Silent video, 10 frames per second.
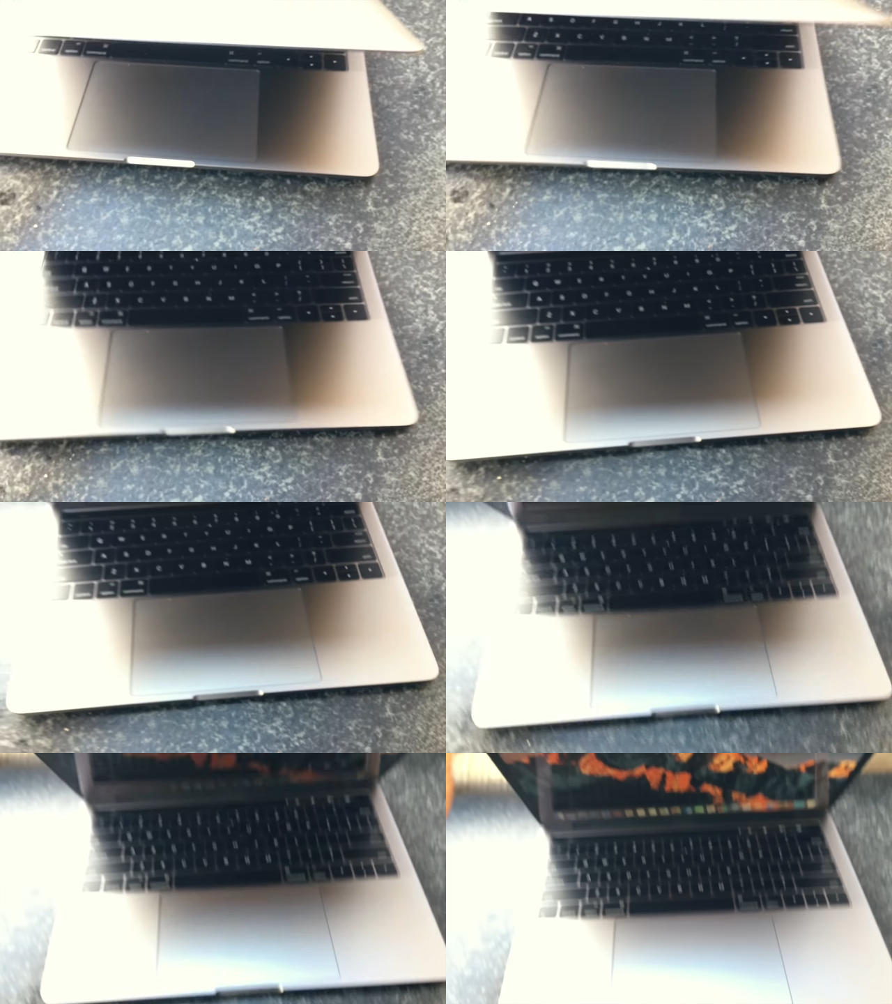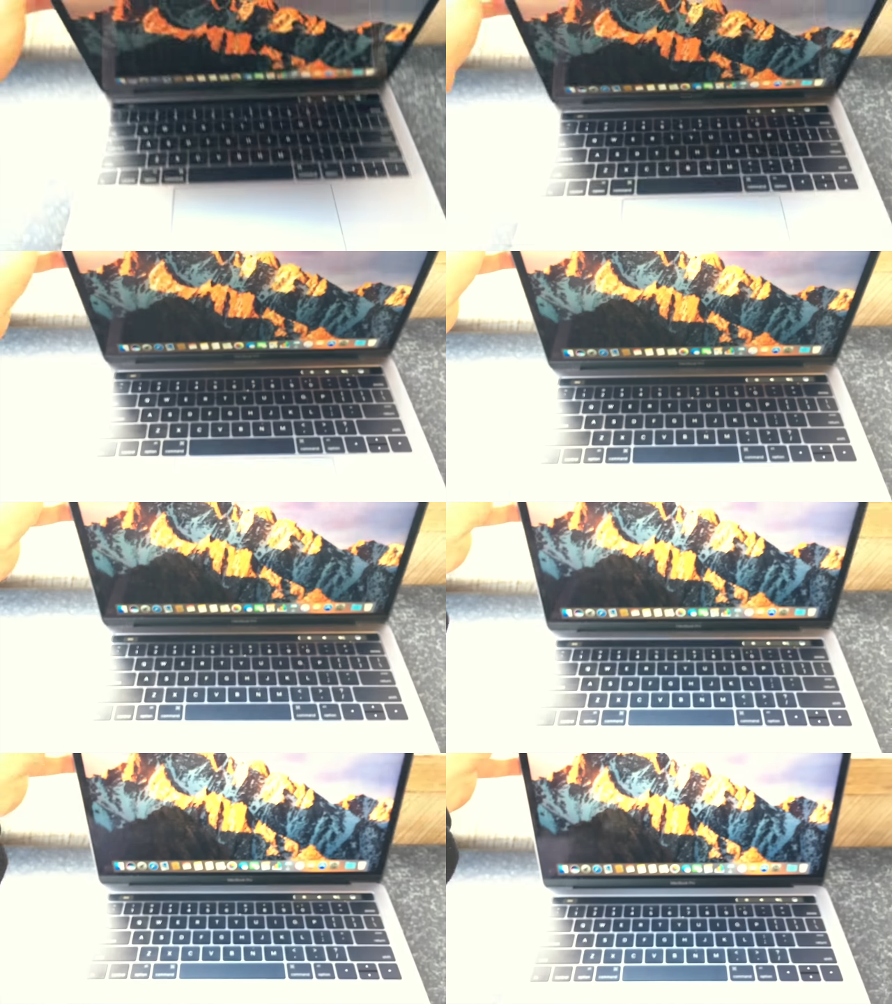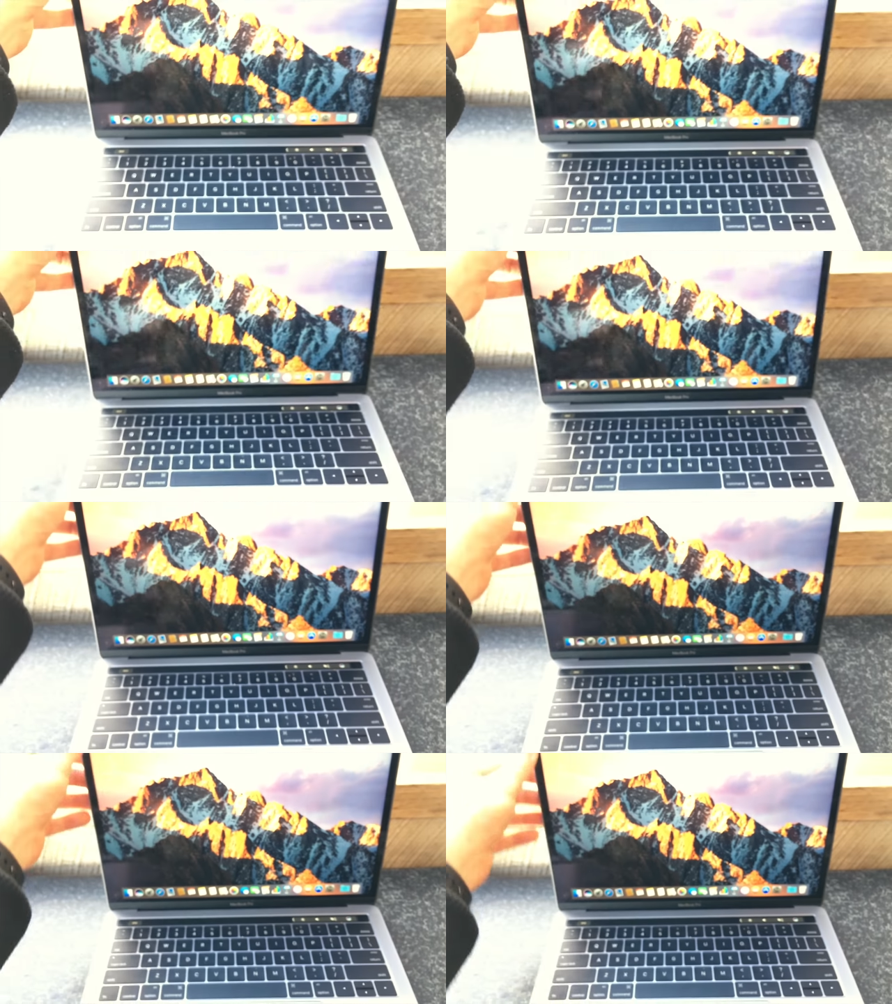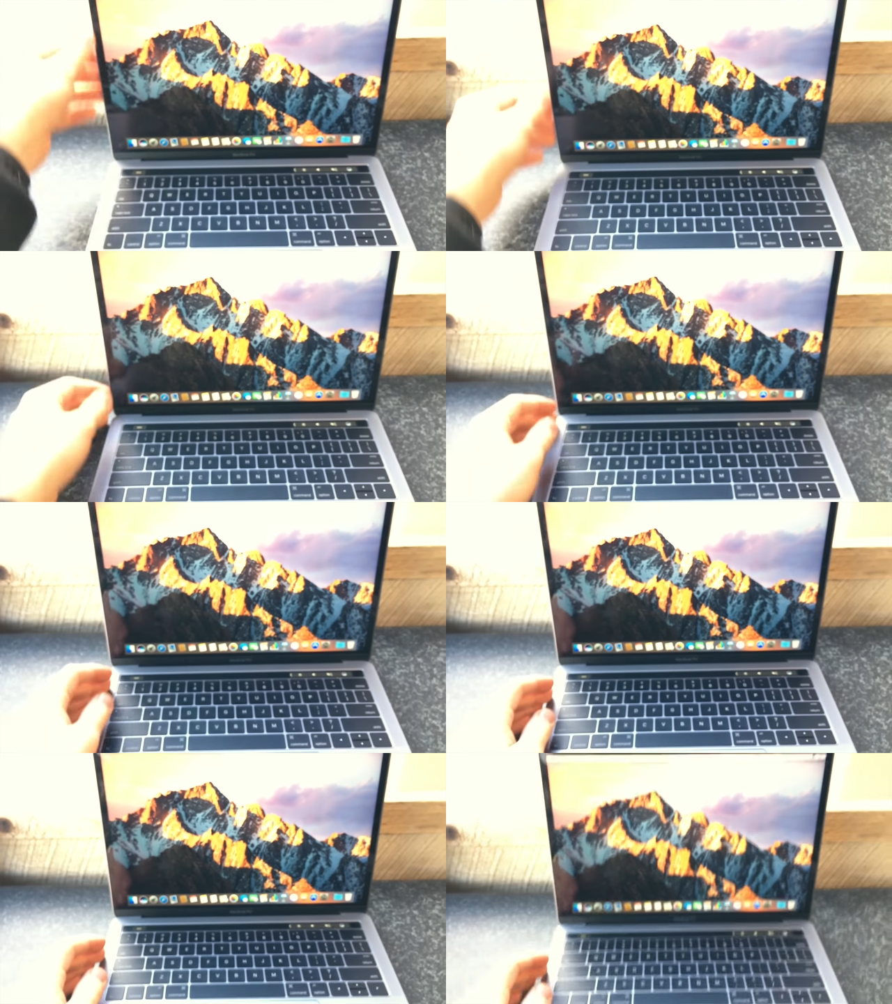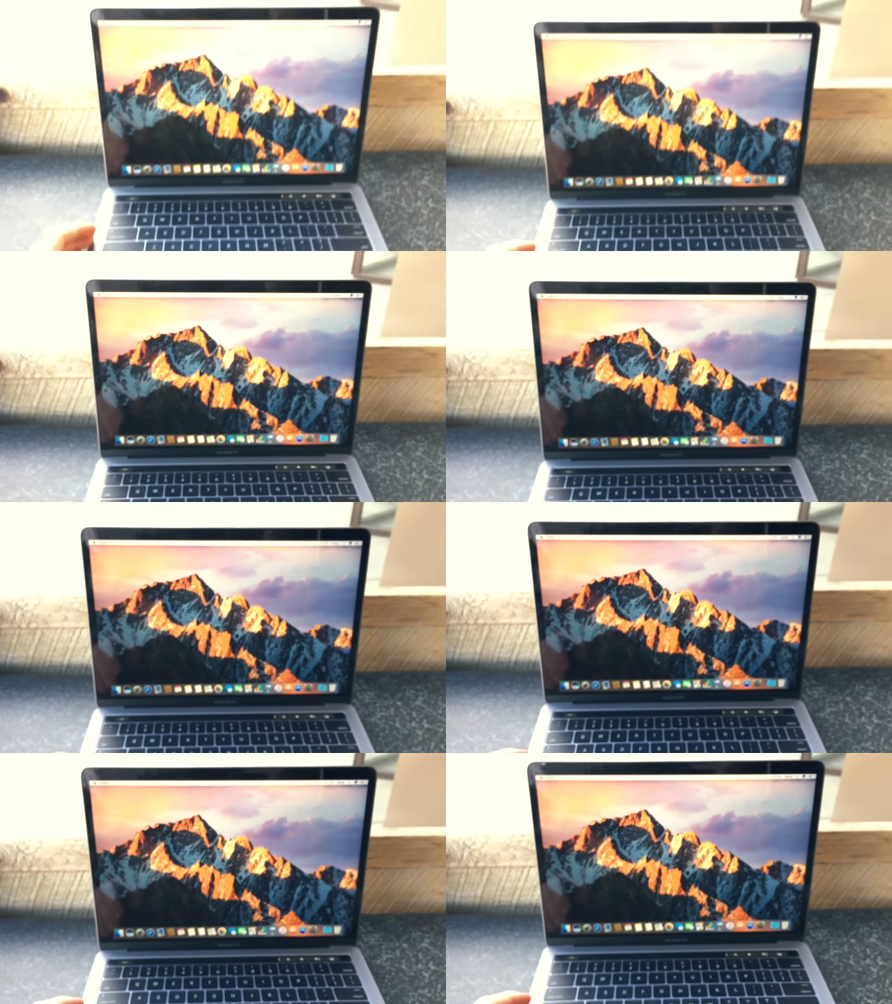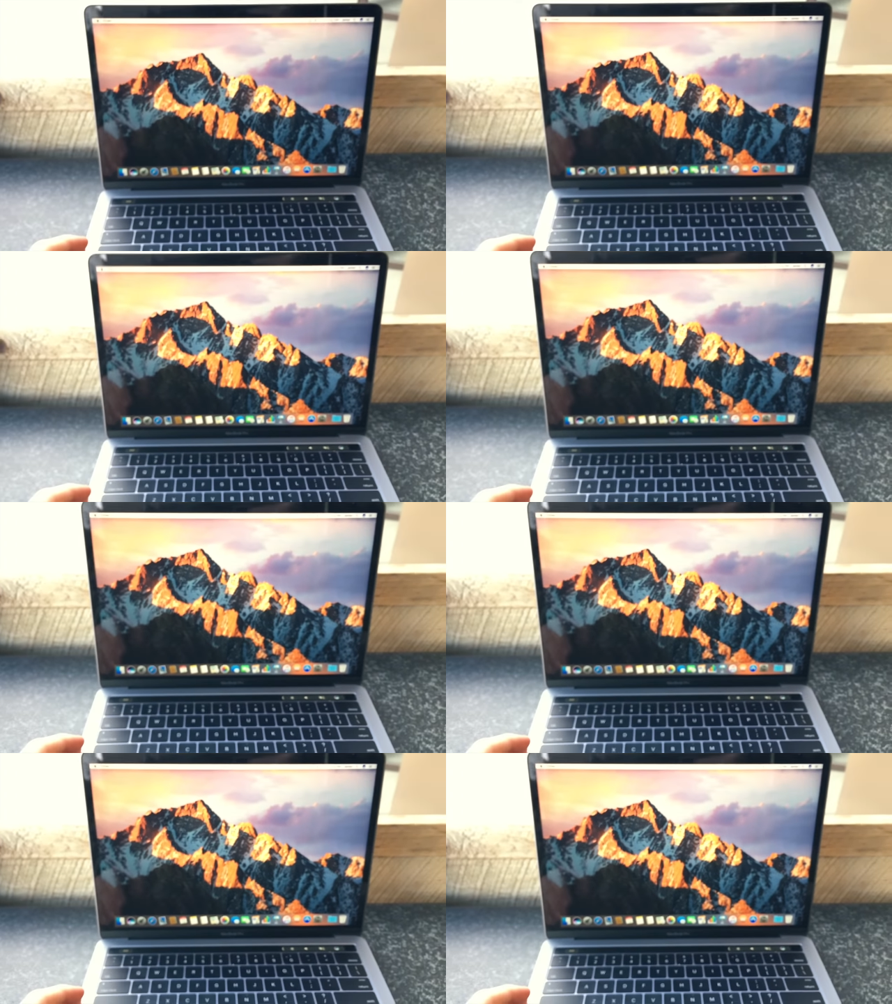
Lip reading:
(no speaker visible)